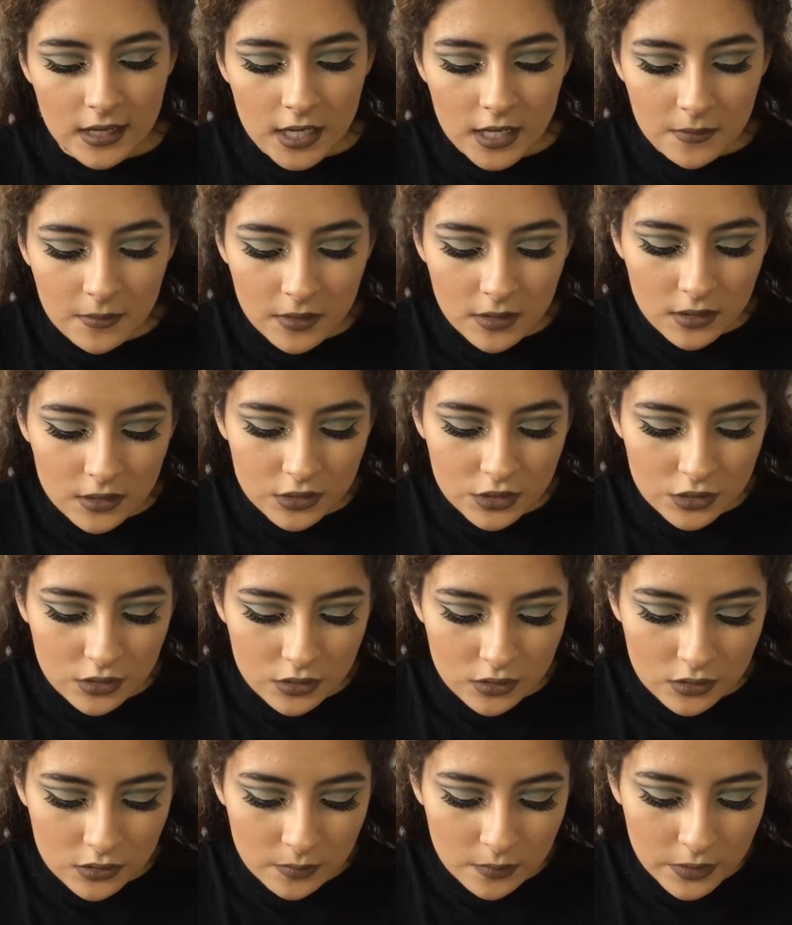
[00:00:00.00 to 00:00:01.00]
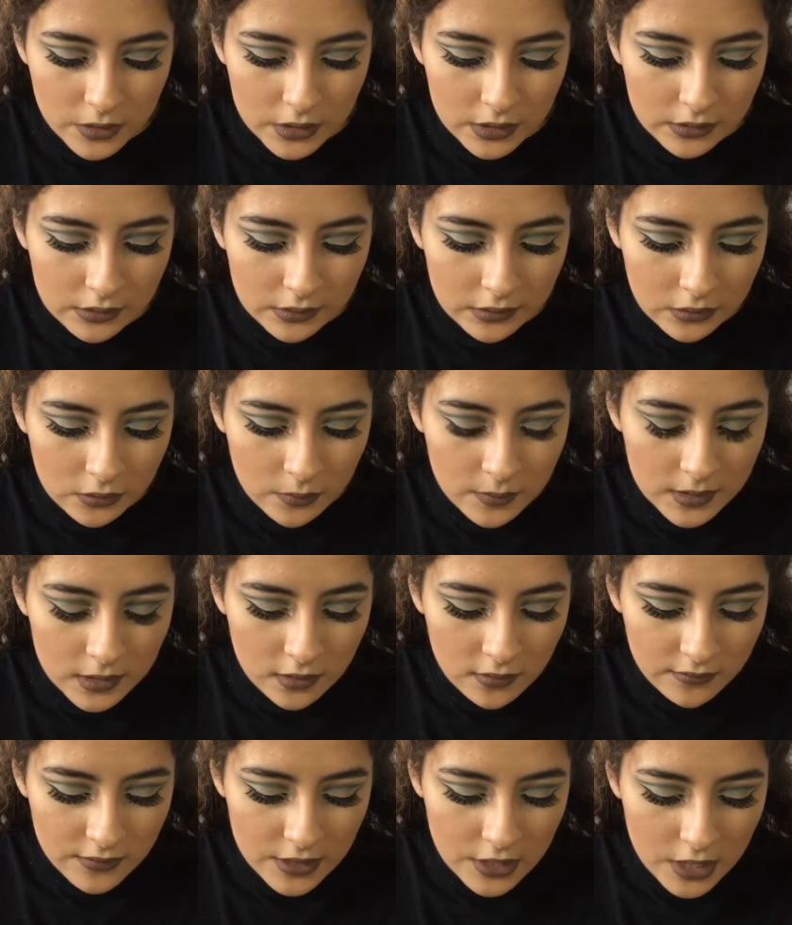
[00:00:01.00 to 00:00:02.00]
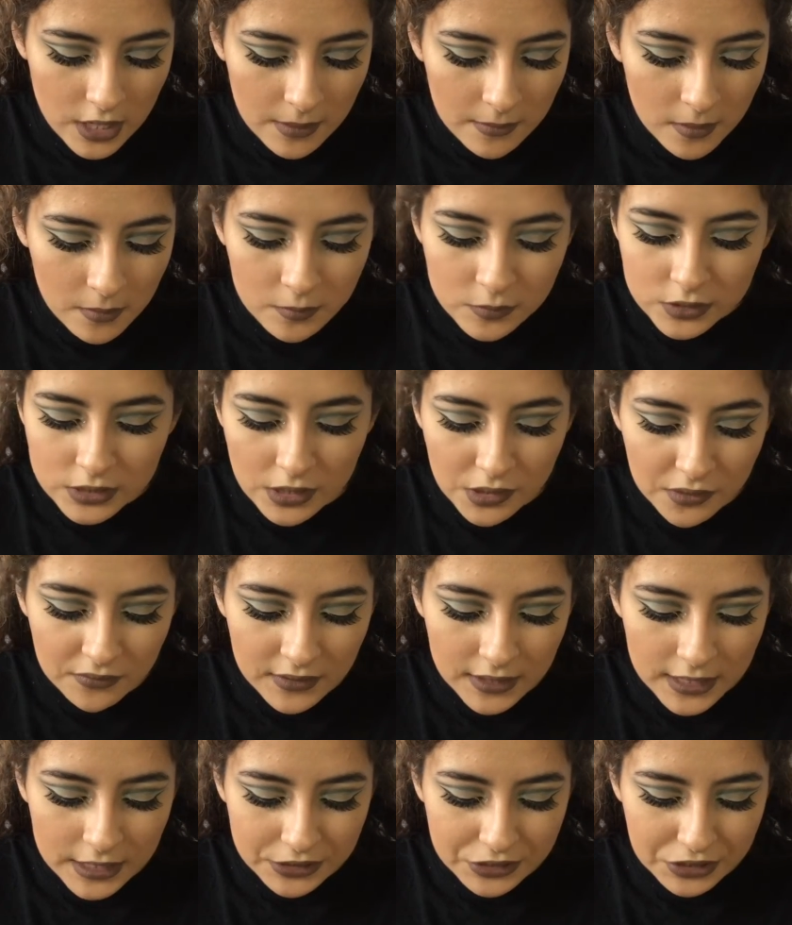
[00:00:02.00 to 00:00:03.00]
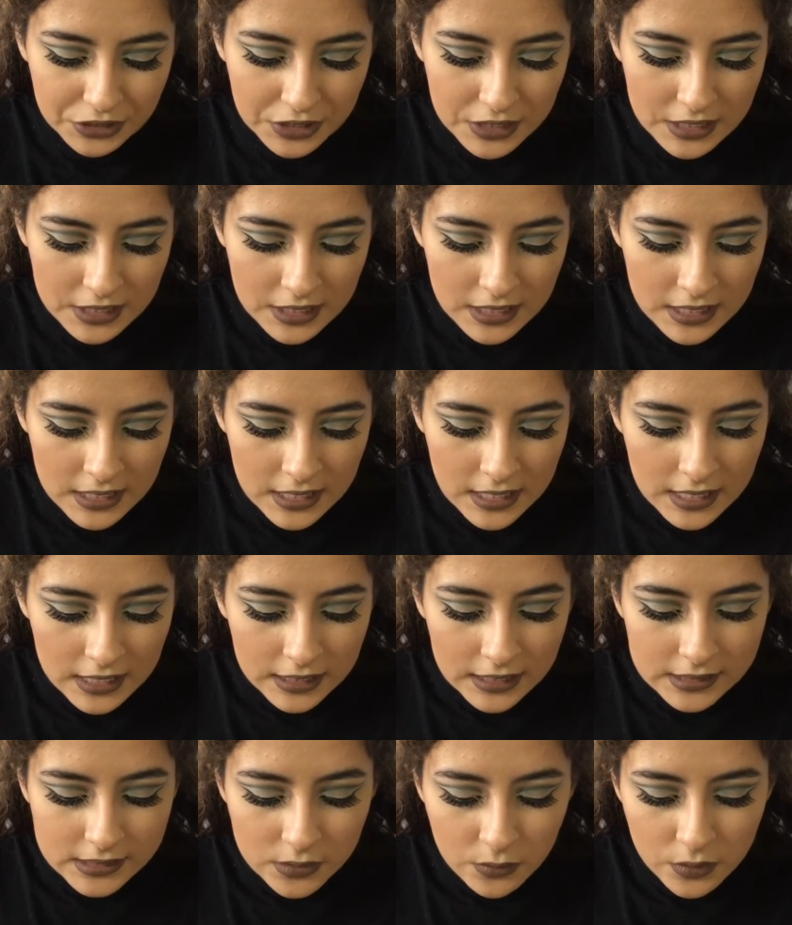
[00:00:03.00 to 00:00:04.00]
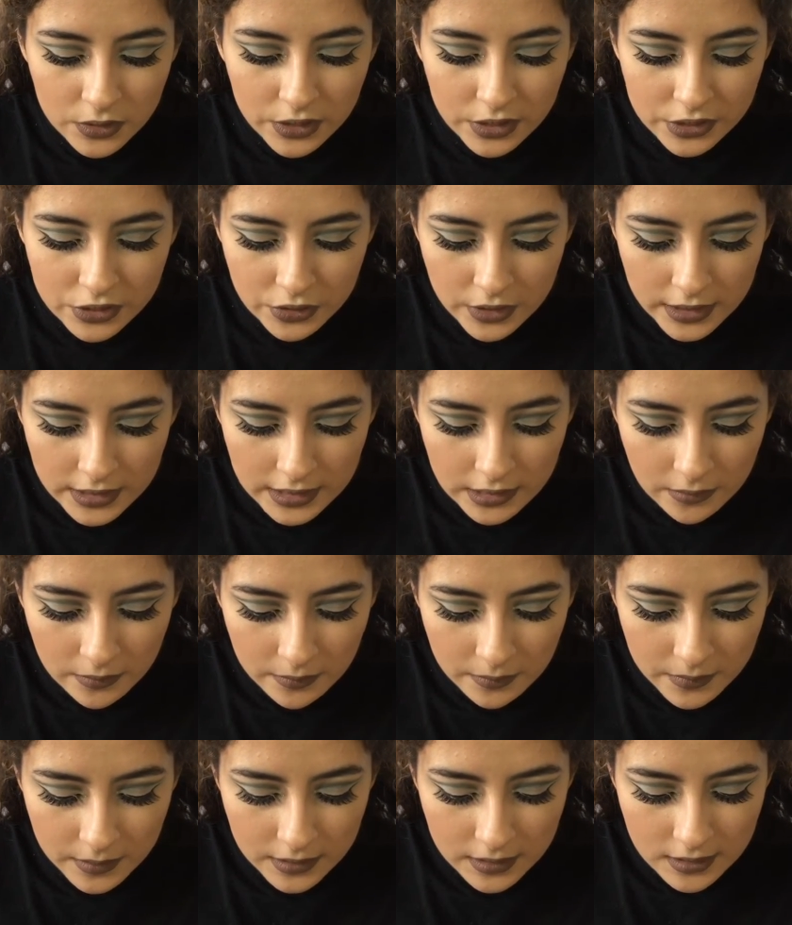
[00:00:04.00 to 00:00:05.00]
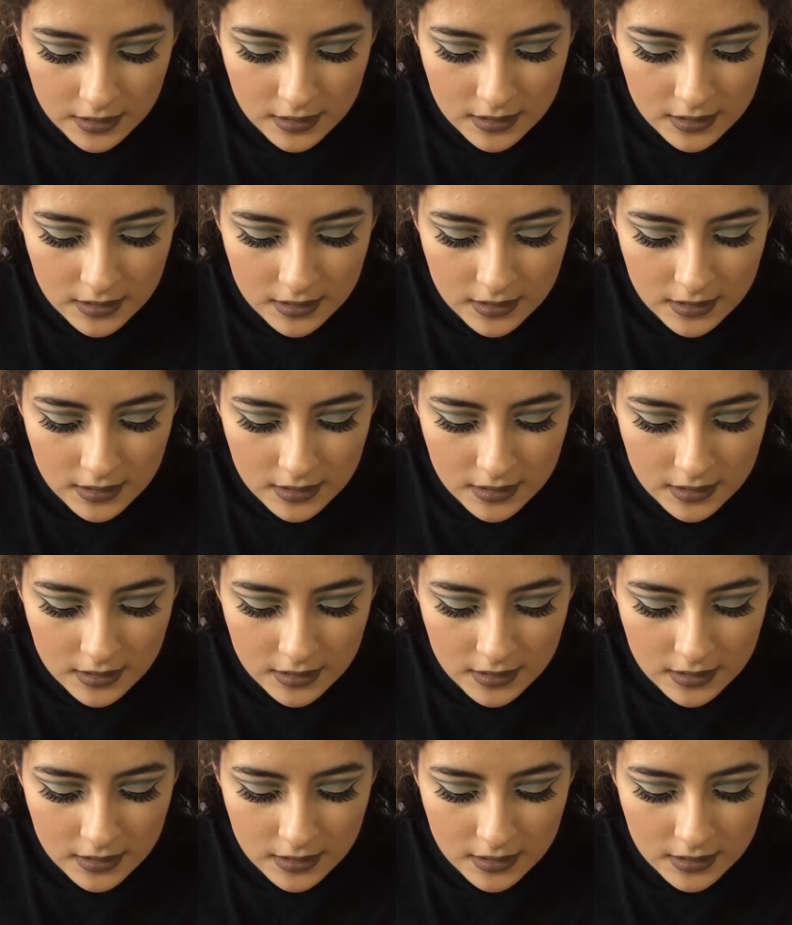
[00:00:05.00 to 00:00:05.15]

I'm gonna put a little bit over here. I'm almost out of it actually because I wanted to try it out, but